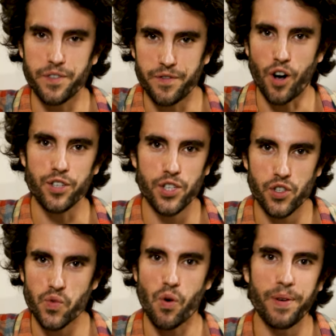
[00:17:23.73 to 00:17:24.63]

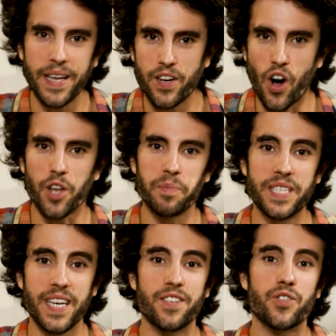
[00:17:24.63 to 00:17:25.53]
fastest growing
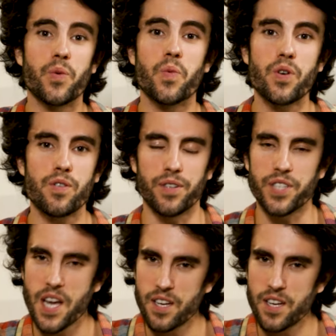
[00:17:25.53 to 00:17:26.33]
economies in the world.